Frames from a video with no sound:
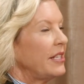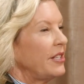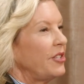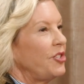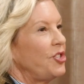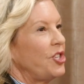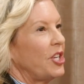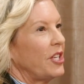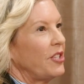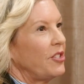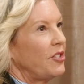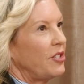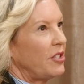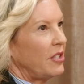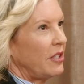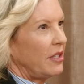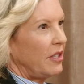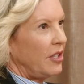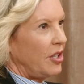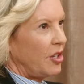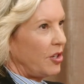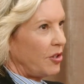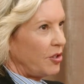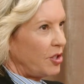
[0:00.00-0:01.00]
just
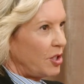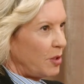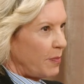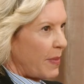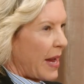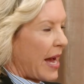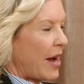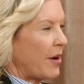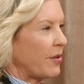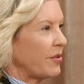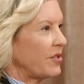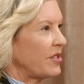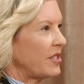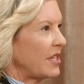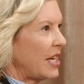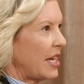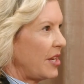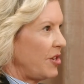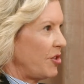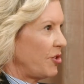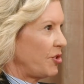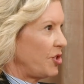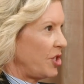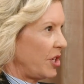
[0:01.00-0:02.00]
your spouse and
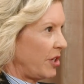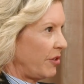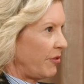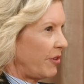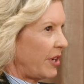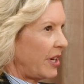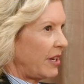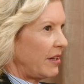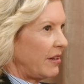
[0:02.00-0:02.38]
your children.